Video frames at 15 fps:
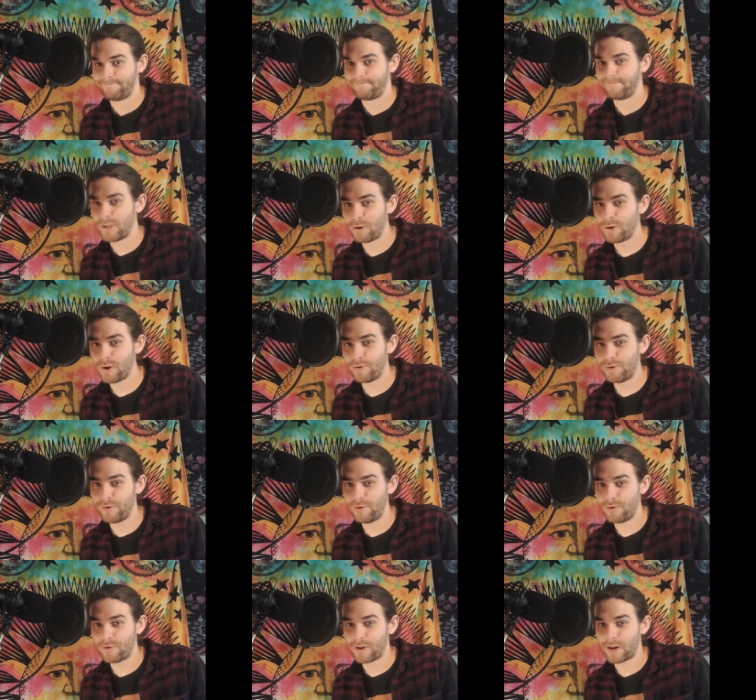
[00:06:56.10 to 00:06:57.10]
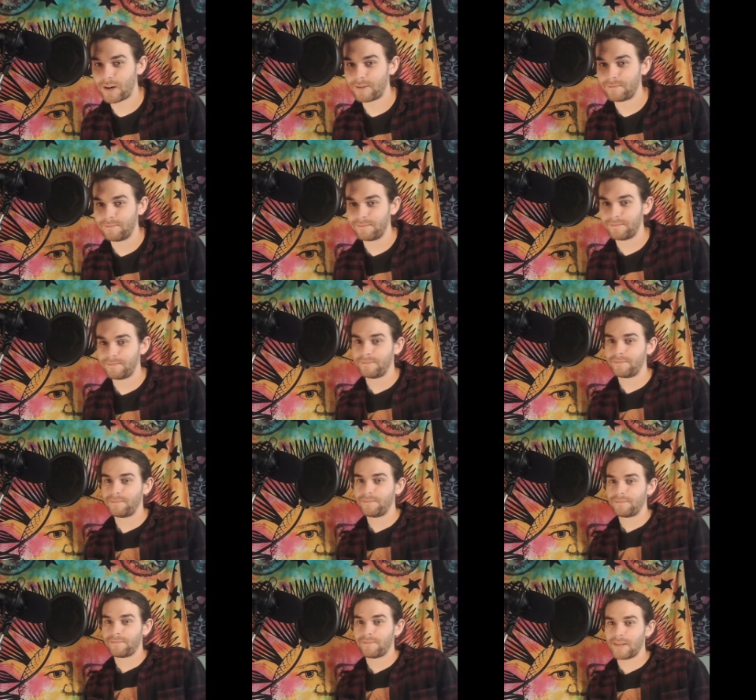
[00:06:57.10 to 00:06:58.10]
You know who you are.
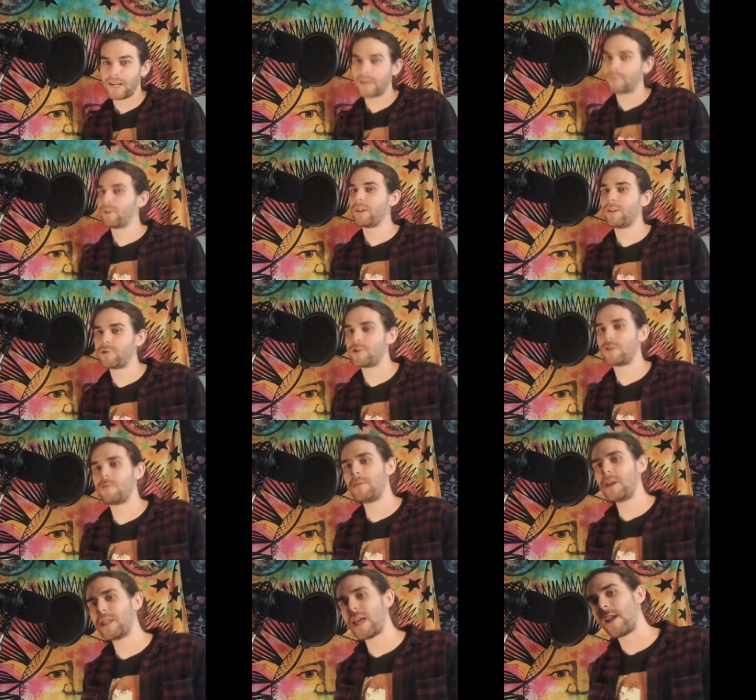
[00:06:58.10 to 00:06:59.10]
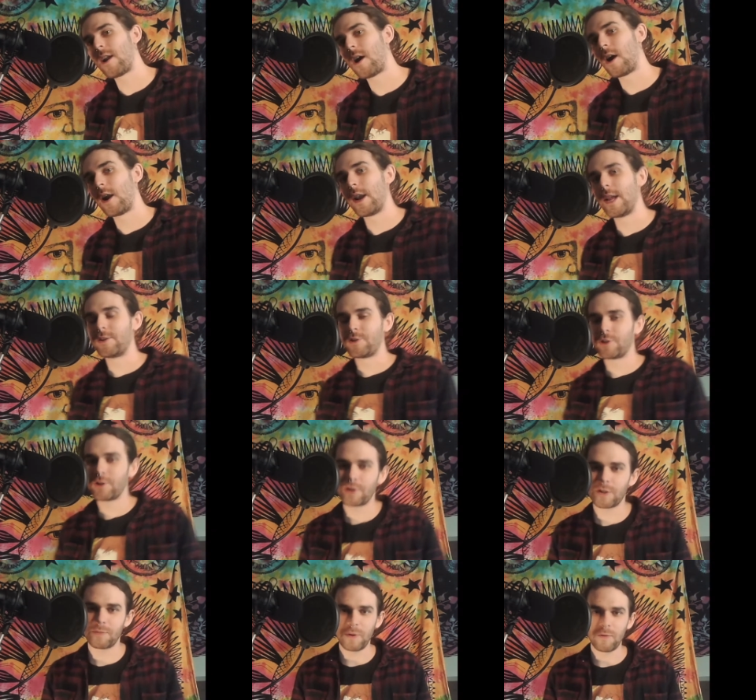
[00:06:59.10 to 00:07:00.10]
It really shouldn't be that hard. It should
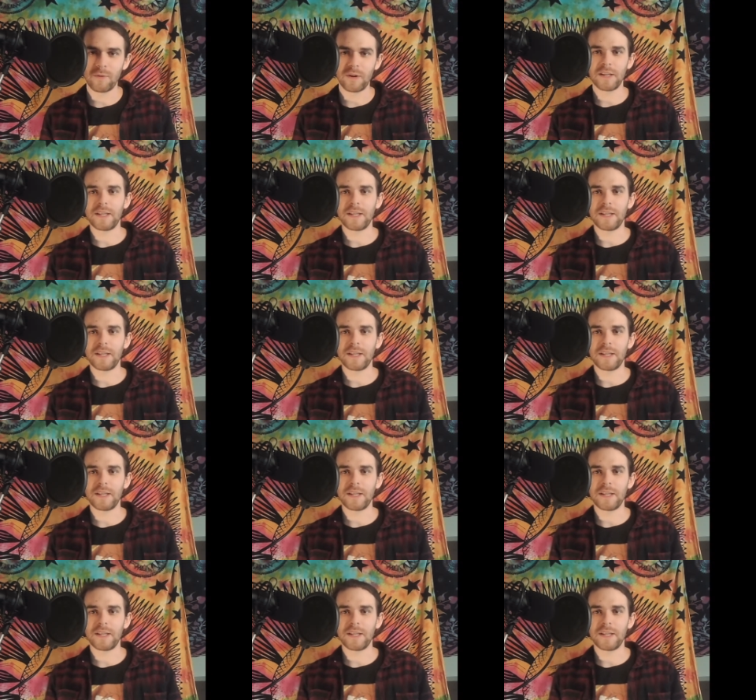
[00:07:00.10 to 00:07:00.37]
just be one of